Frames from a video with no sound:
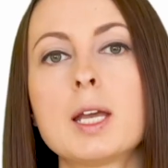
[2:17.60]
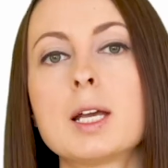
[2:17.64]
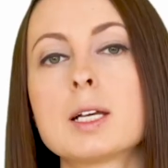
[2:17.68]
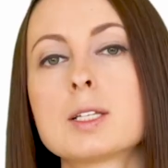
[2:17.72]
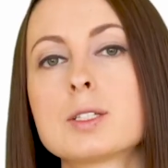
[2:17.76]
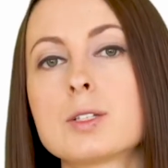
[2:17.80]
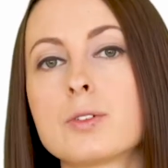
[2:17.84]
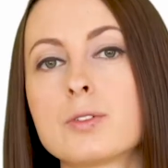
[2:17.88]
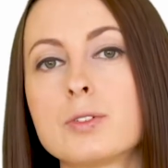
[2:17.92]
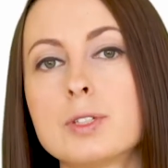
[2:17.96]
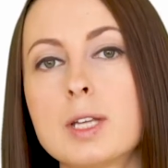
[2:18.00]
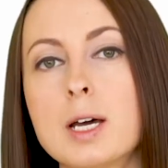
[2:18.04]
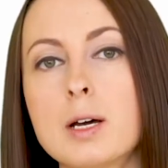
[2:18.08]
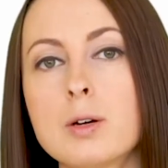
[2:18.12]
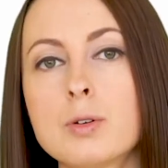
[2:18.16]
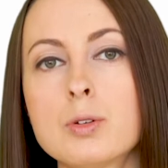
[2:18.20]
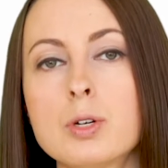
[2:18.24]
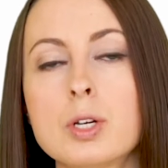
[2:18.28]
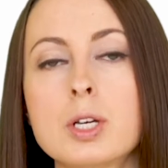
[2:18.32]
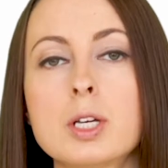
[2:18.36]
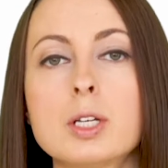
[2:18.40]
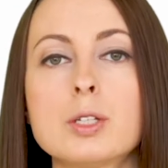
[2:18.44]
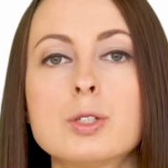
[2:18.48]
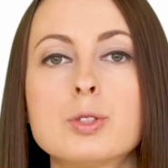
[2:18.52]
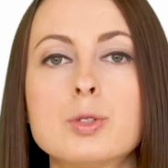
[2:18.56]
As of
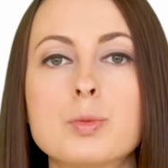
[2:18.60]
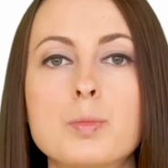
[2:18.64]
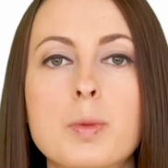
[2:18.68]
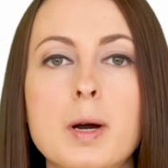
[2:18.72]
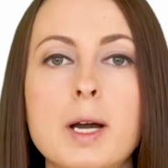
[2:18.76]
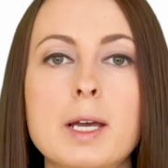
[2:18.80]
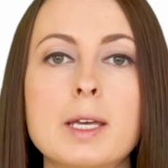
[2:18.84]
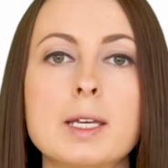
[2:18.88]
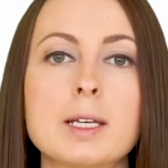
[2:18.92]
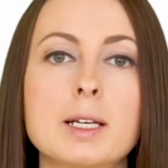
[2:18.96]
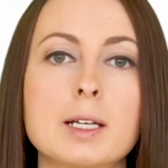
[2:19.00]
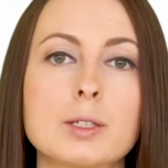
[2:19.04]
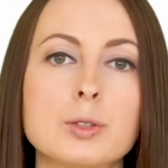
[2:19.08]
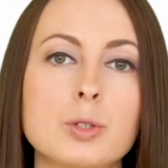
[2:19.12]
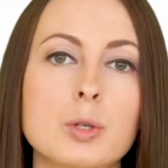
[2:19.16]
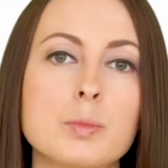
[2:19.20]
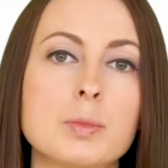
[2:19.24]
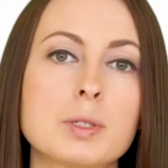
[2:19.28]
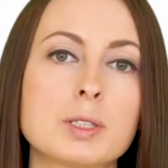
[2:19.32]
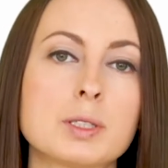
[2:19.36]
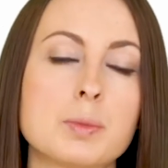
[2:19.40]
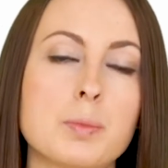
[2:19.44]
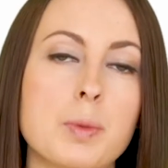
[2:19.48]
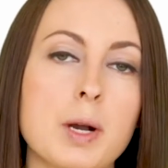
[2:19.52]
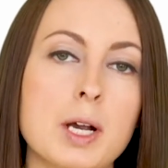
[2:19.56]
now, Dubai
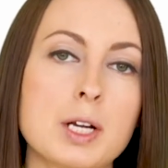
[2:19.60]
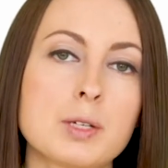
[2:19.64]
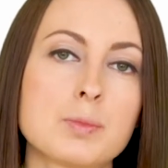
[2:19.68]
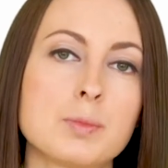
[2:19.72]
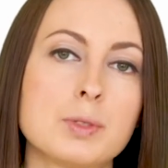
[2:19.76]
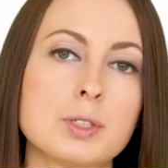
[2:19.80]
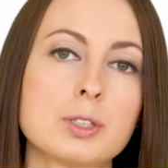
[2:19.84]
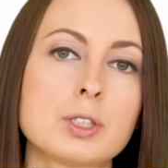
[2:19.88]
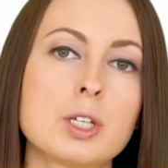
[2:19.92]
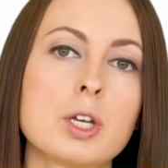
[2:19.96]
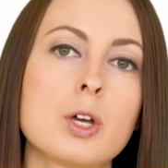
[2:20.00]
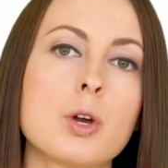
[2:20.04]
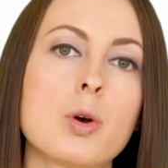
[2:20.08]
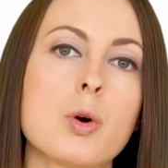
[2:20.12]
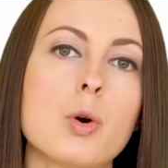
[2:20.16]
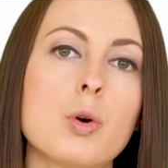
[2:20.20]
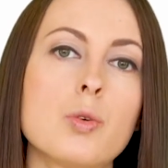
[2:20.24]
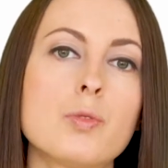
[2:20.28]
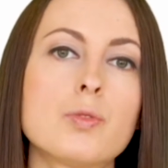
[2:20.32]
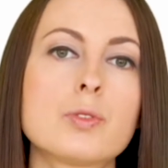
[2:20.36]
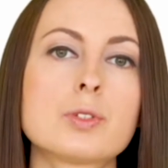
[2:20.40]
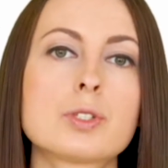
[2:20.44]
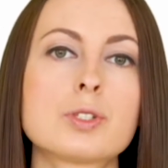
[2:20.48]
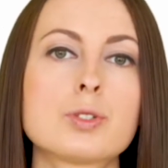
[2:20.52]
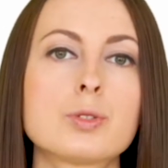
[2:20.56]
Economic Department
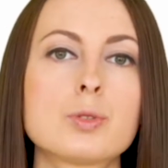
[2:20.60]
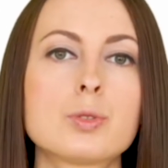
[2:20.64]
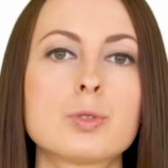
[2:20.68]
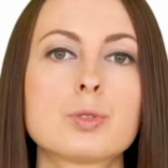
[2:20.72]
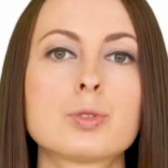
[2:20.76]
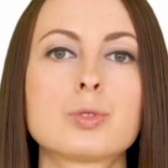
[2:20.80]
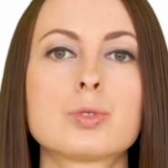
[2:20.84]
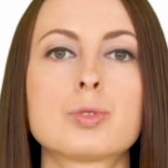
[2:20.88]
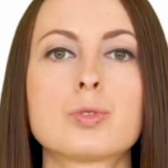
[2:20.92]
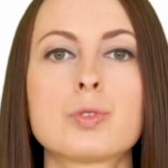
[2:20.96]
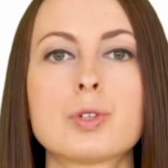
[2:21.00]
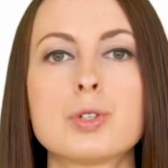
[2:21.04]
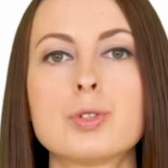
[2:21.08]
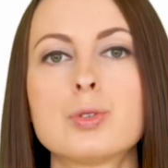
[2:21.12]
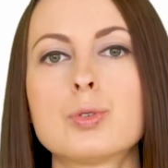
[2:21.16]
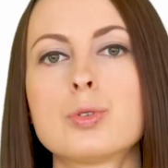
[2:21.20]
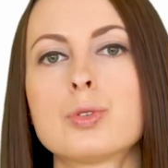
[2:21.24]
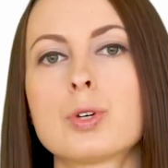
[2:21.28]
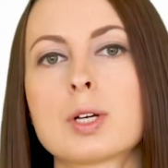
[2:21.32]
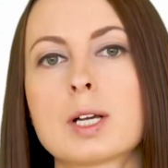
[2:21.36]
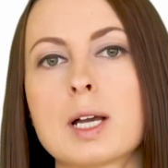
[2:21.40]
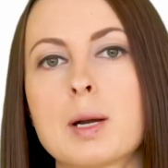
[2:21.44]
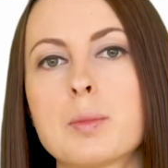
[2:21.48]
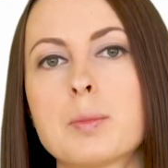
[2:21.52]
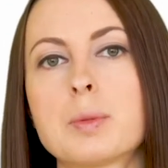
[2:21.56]
offers you to renew
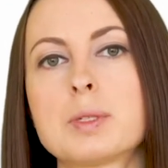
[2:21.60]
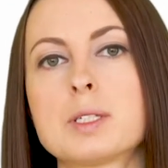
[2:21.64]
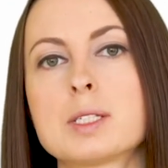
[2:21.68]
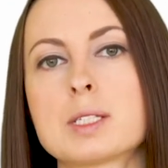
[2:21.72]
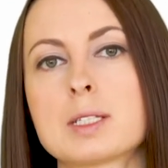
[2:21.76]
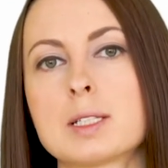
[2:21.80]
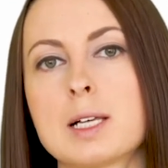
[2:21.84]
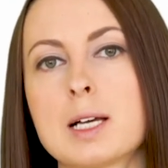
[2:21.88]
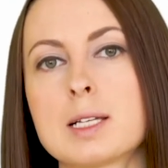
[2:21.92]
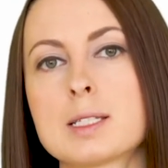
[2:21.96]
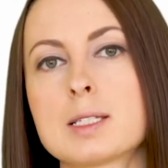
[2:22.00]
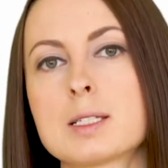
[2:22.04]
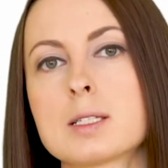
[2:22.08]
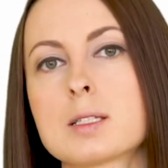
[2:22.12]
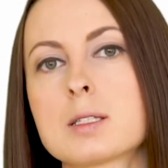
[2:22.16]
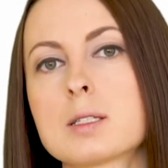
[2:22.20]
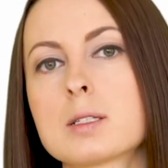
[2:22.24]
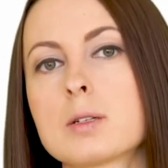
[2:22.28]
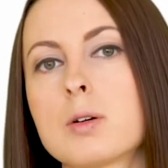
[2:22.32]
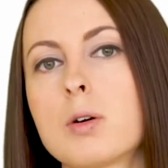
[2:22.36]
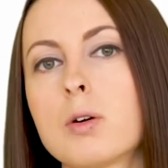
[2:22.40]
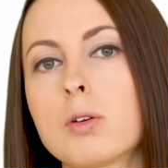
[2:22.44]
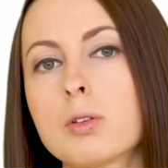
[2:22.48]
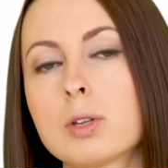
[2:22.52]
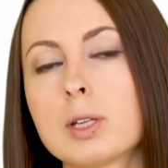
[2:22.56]
your company's
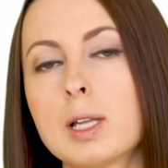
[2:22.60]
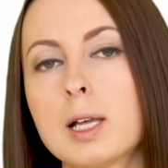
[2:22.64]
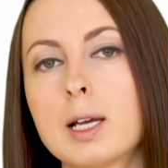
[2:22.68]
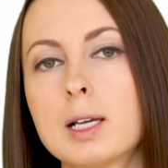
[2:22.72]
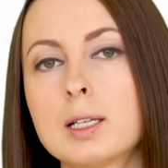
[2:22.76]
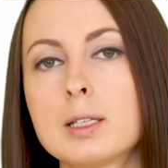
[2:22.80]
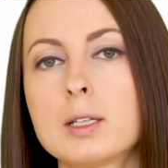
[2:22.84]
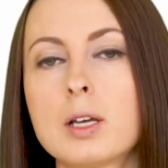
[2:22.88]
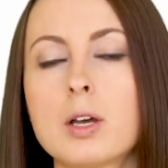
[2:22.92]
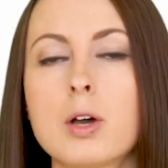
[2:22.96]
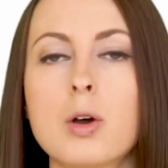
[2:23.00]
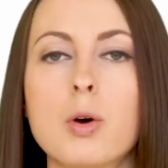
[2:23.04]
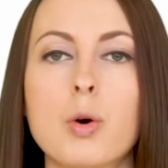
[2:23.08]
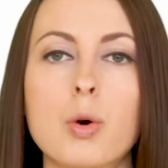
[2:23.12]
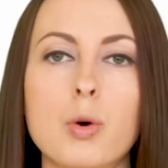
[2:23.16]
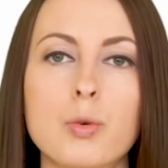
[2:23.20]
license online,